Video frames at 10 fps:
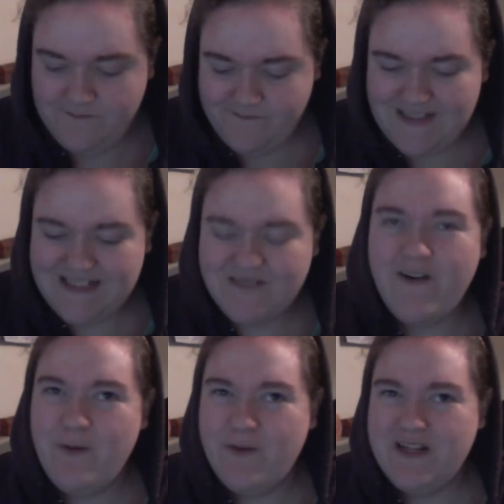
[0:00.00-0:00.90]
It's
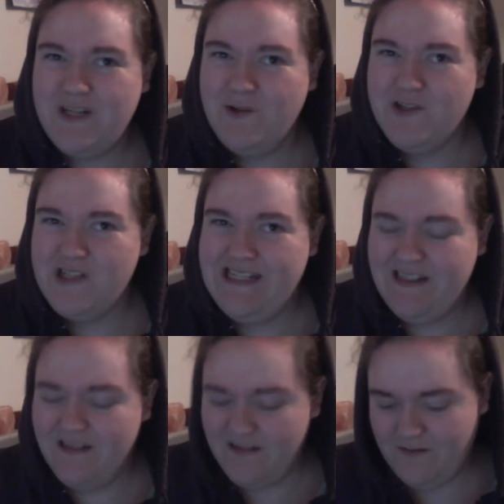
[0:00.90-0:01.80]
very wishy-washy, you
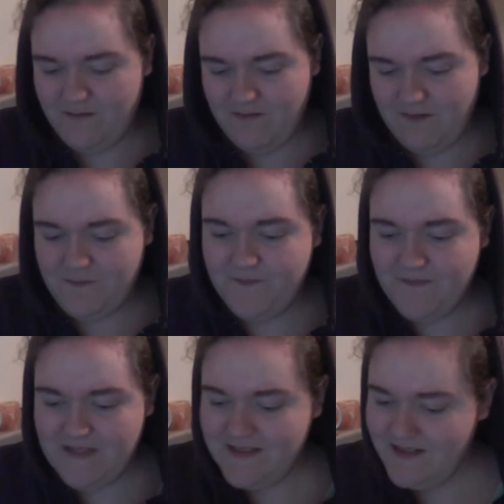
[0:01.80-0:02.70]
know?
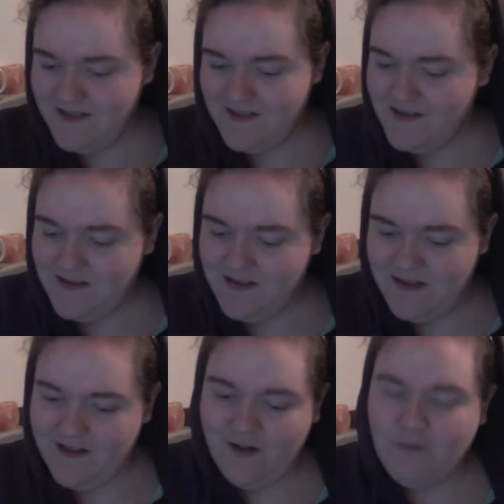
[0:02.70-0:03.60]

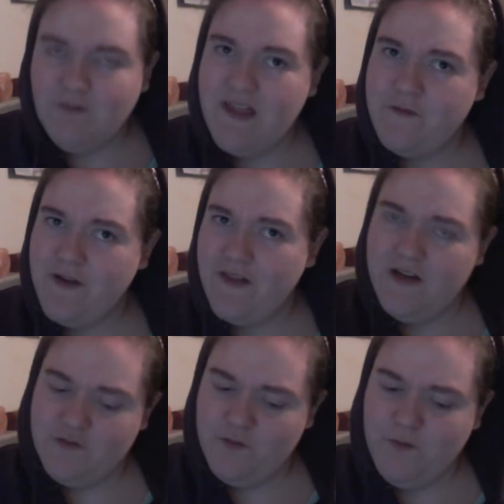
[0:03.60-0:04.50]
I don't like the fact that
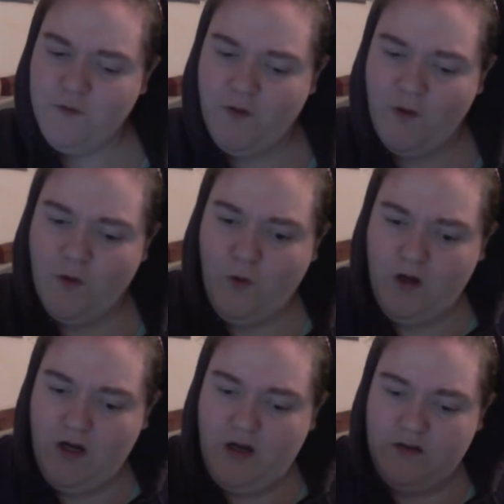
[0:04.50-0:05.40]
it's removed the court
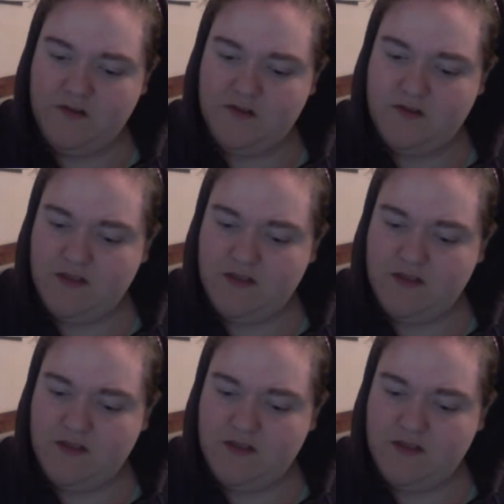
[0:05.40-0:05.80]
cards.